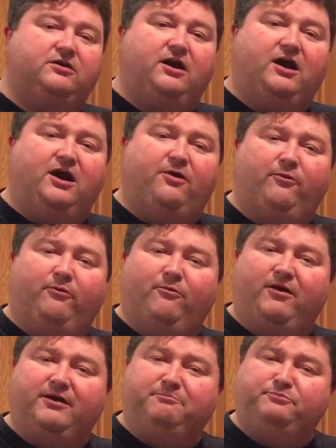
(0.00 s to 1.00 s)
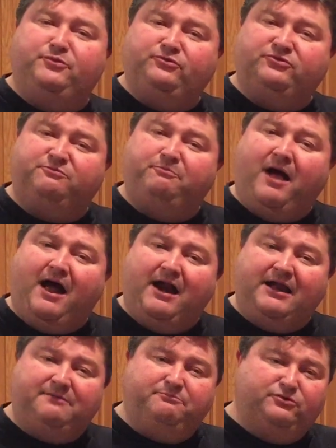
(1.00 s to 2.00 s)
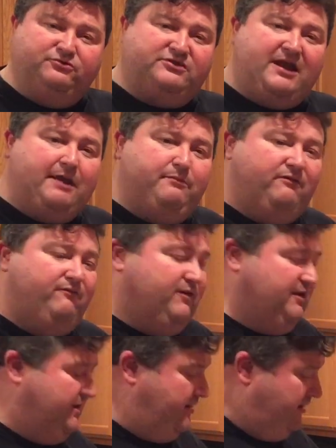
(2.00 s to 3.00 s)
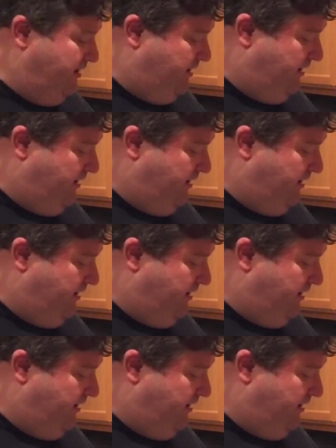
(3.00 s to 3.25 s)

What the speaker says: We were wanting to boost body, boost ABV.